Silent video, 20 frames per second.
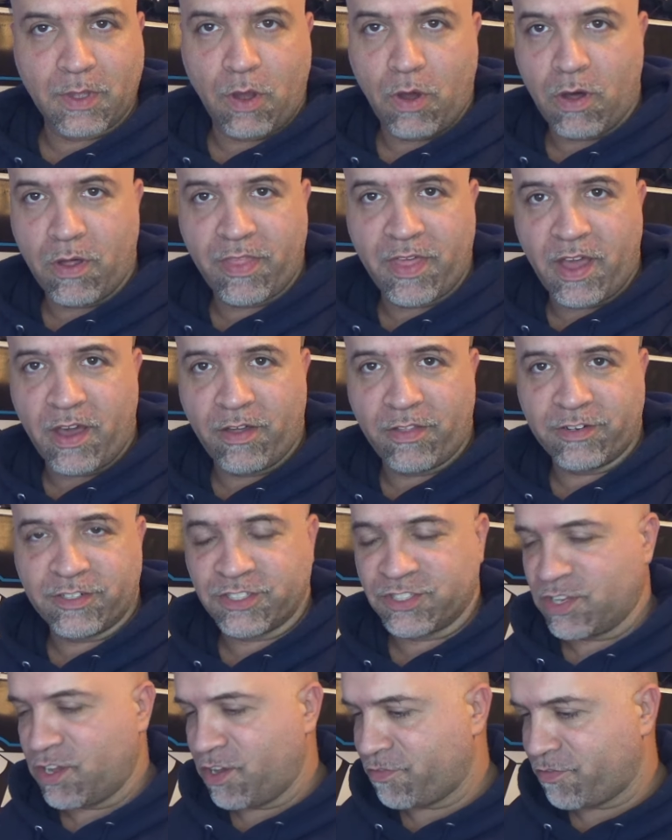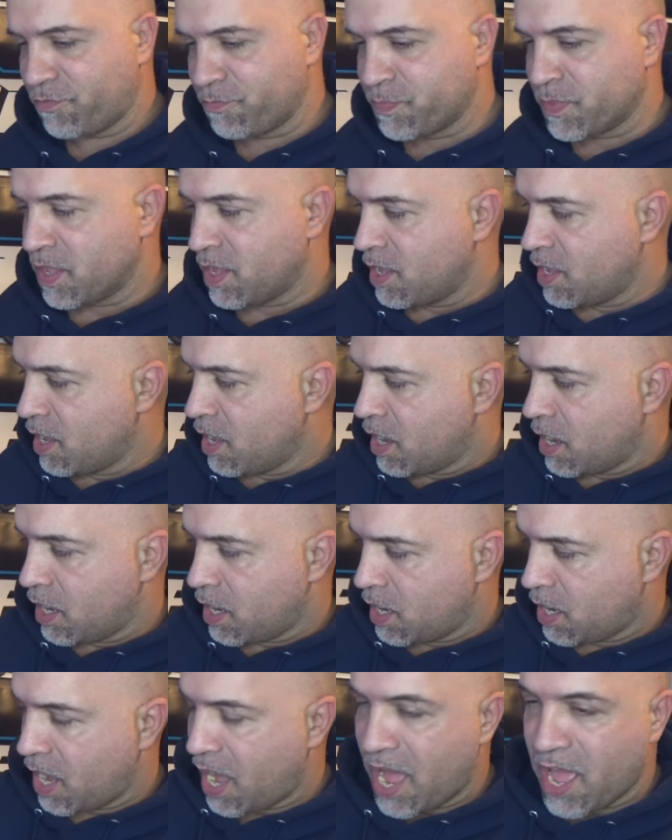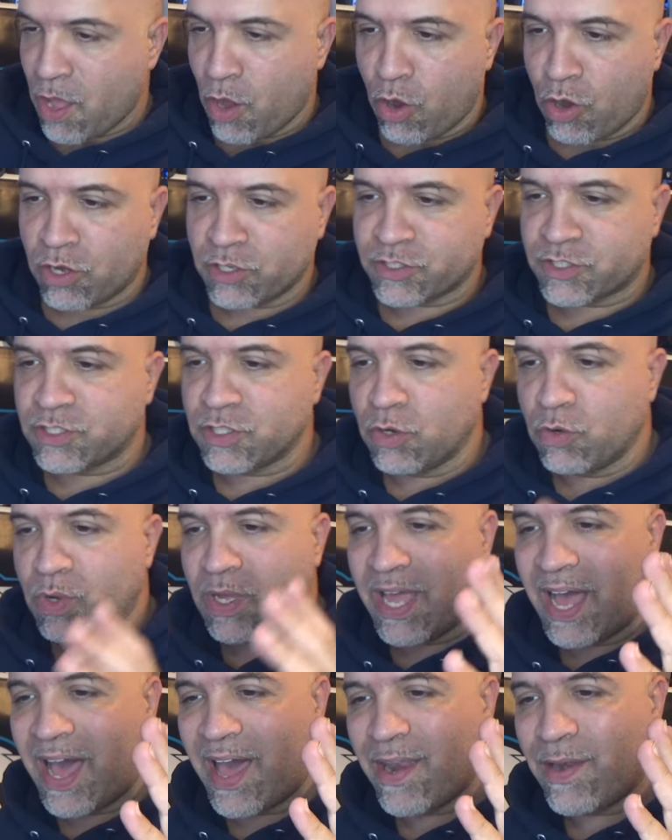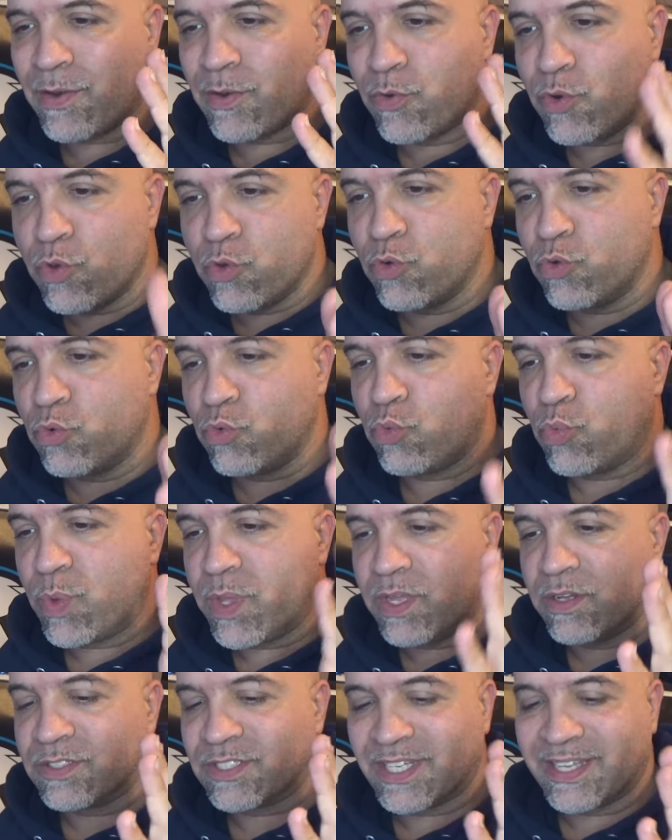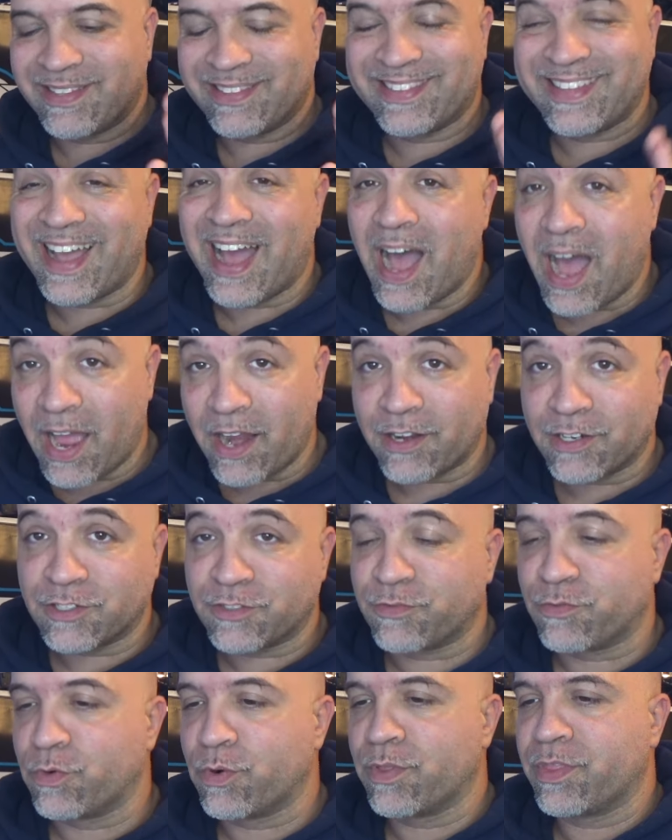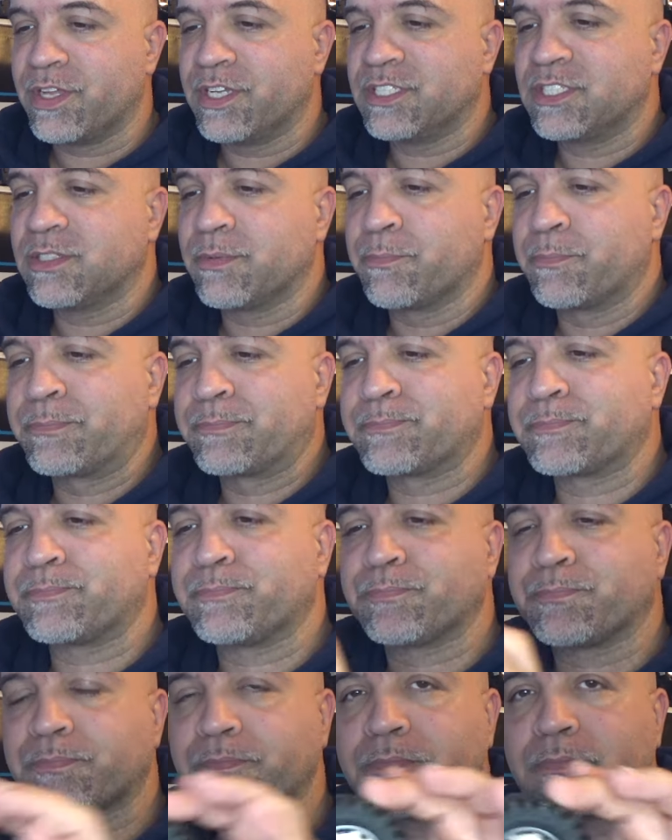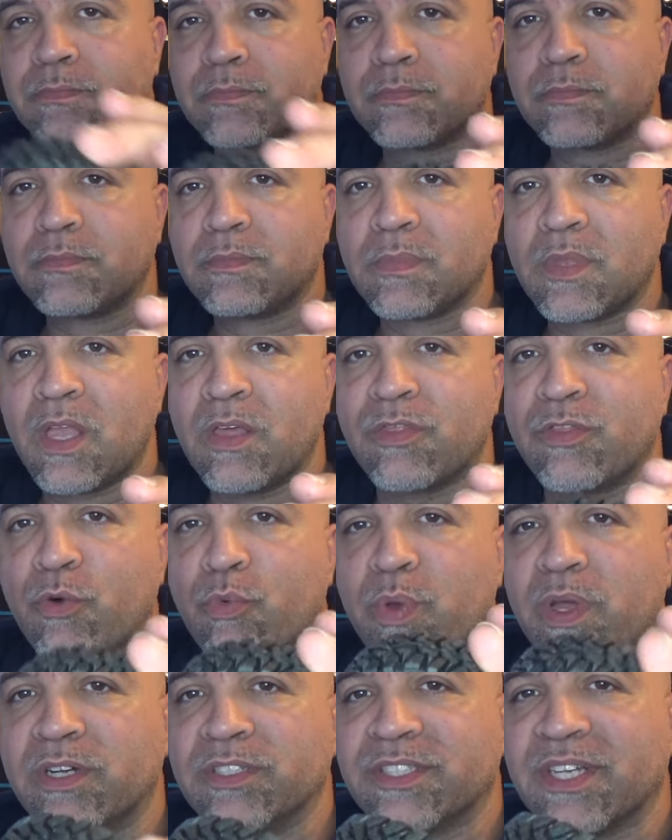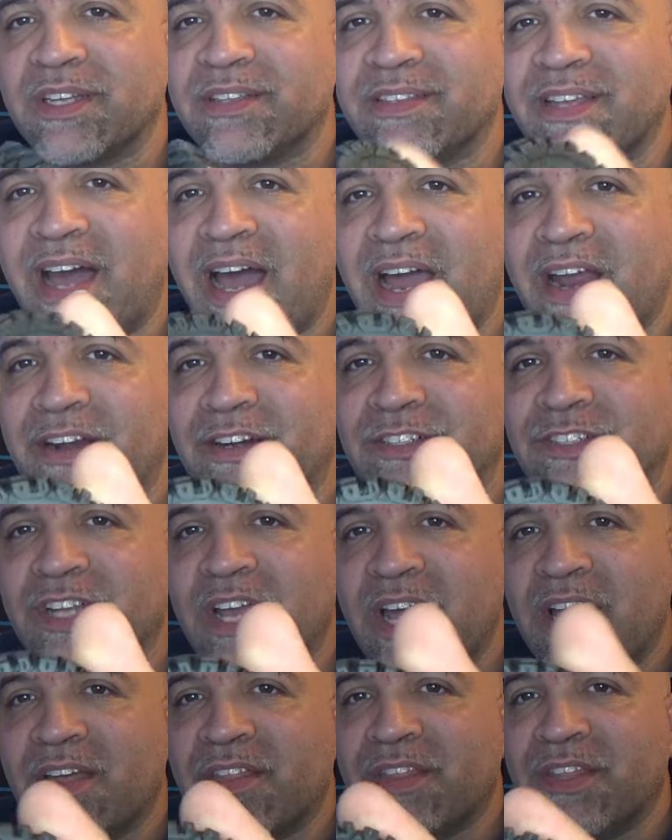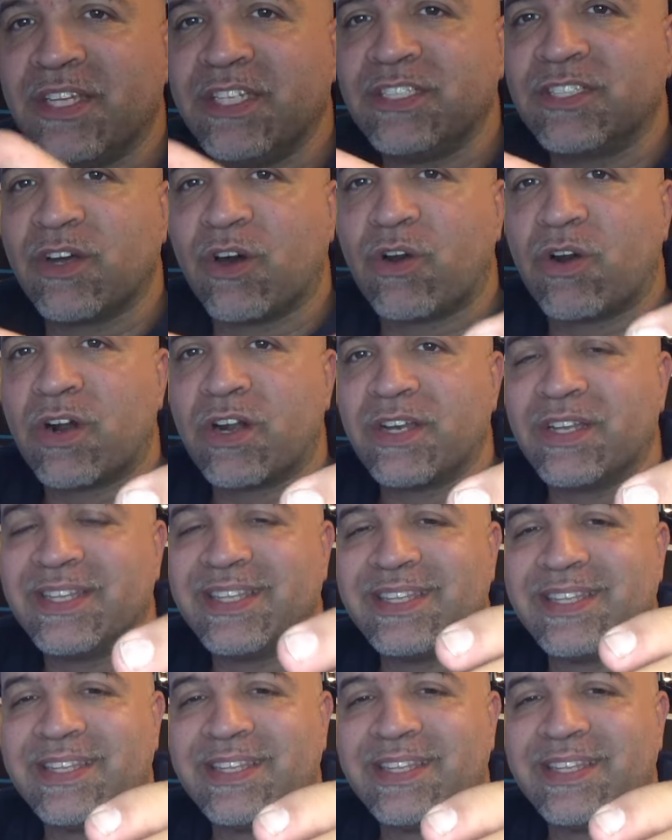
all that other stuff. I also got new wheels and tires for this. The wheels and tires, these are